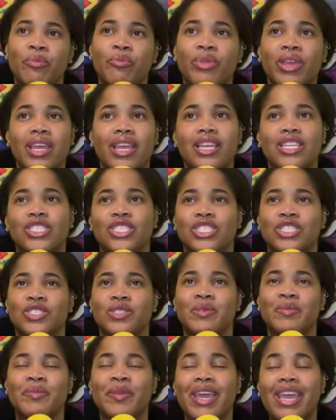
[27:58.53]
beach in
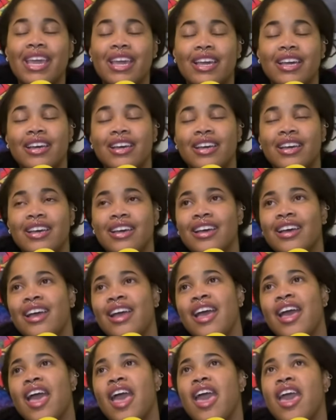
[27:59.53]
Jamaica,
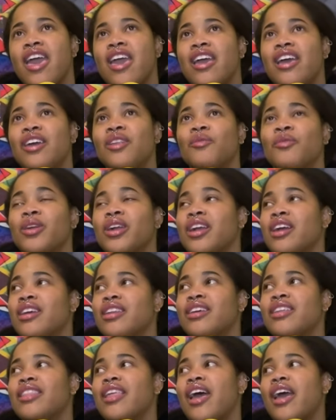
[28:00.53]
and we're
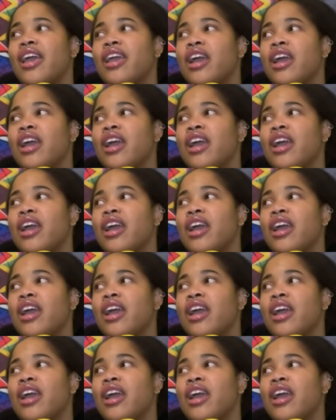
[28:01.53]
gonna like